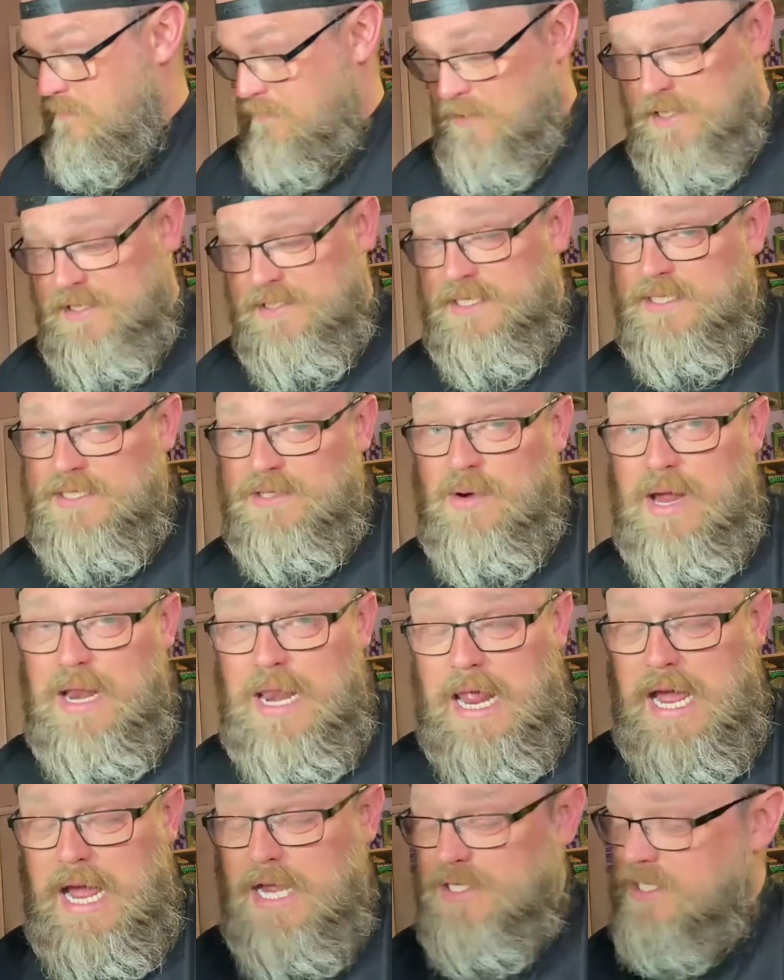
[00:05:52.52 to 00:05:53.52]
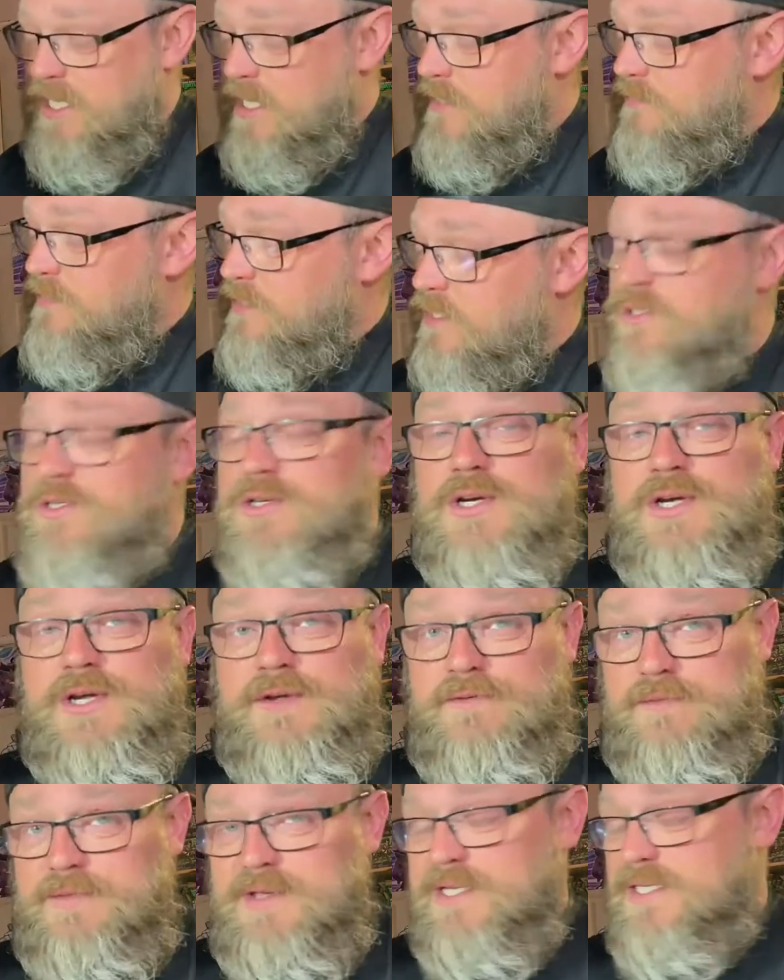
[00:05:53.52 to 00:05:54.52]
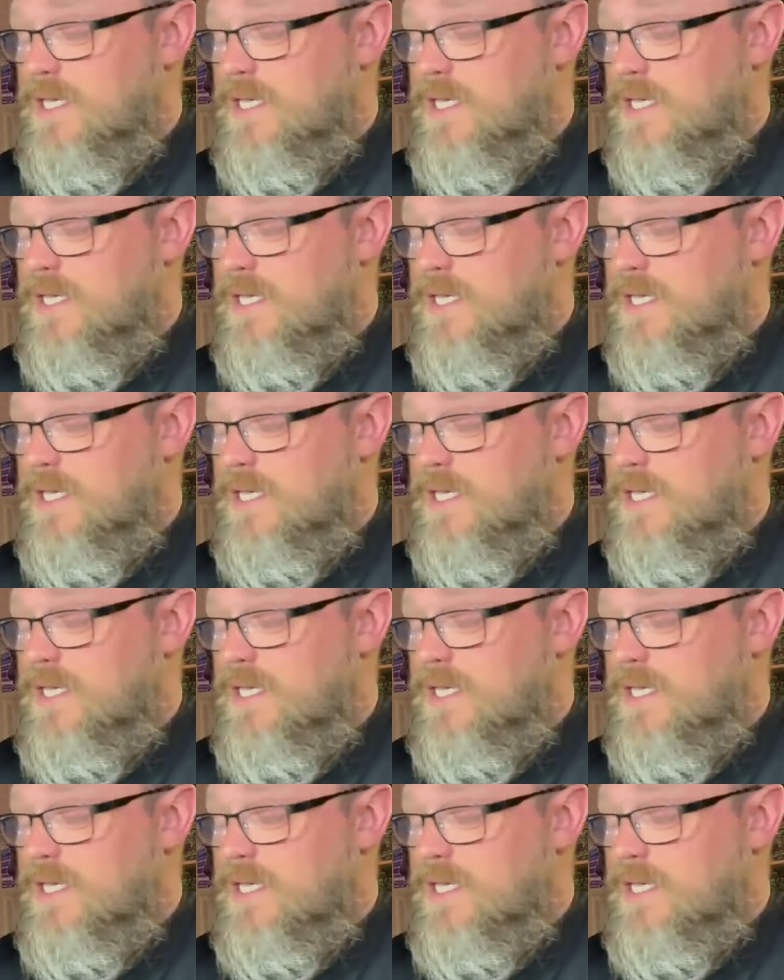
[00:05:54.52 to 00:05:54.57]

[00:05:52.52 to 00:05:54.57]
because these are quite large items, I'll show you from this